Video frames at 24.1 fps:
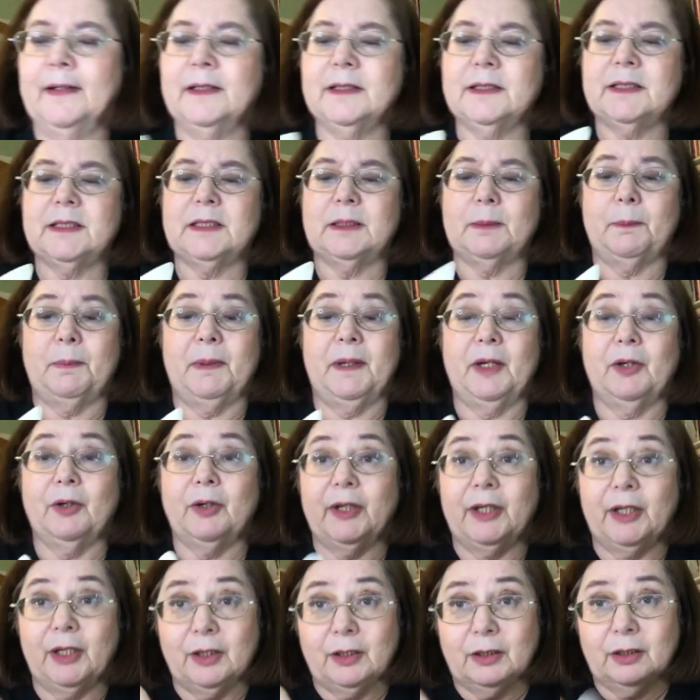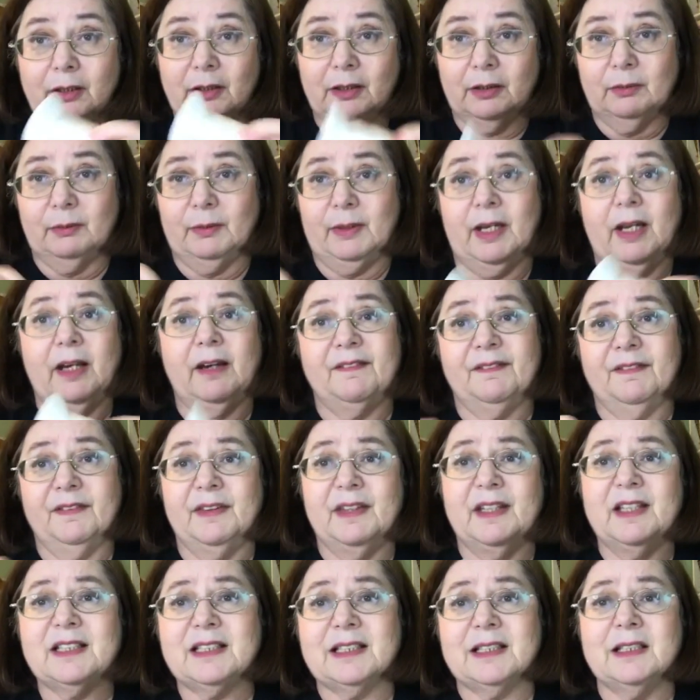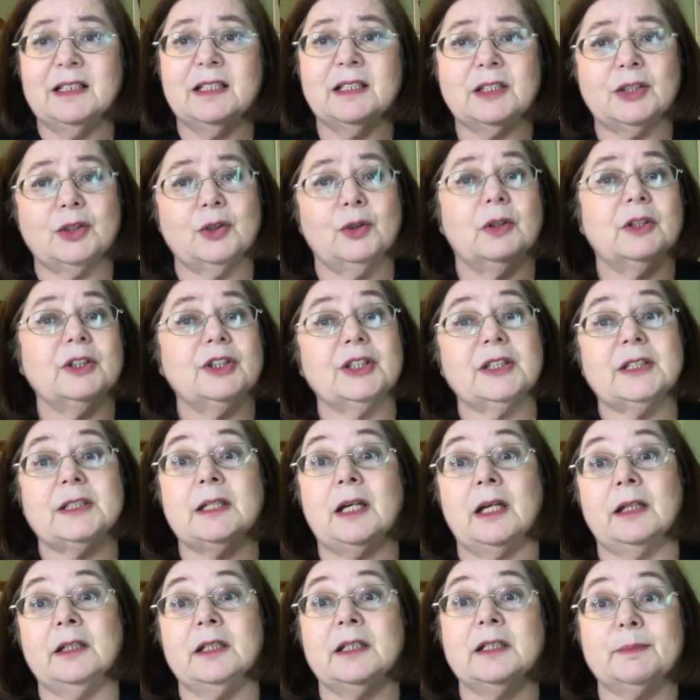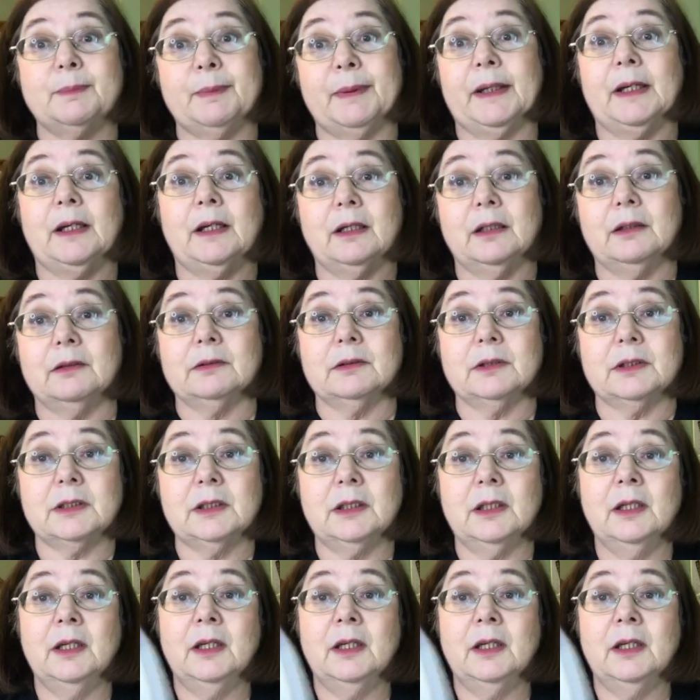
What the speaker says: Superior, and we have this in the store, just not in these big cones.